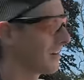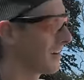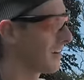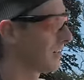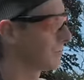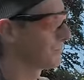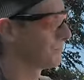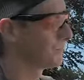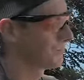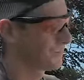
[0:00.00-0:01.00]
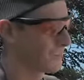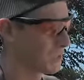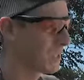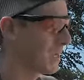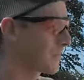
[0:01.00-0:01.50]

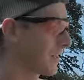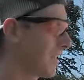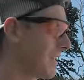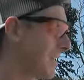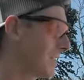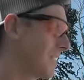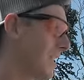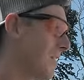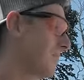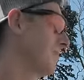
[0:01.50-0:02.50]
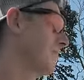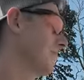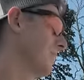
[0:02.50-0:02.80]
Would that bring that duck down?